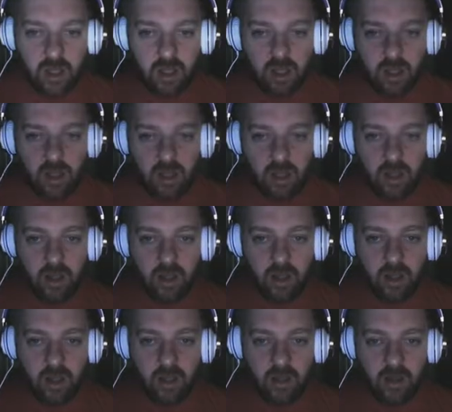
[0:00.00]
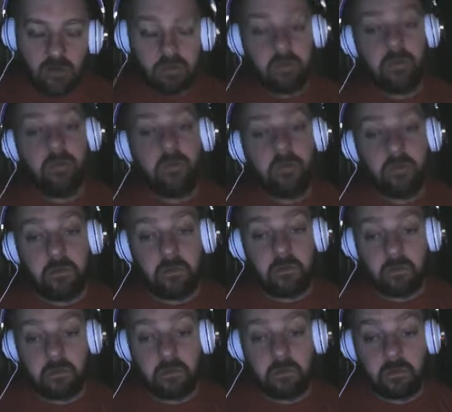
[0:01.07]

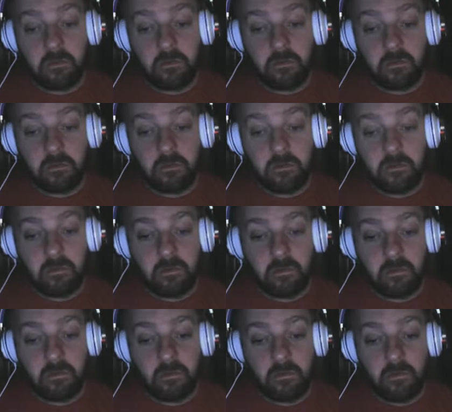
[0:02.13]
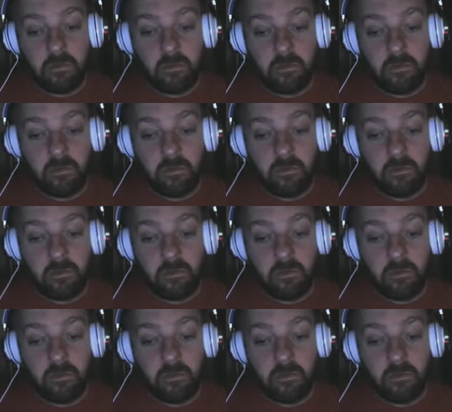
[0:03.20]
(silence)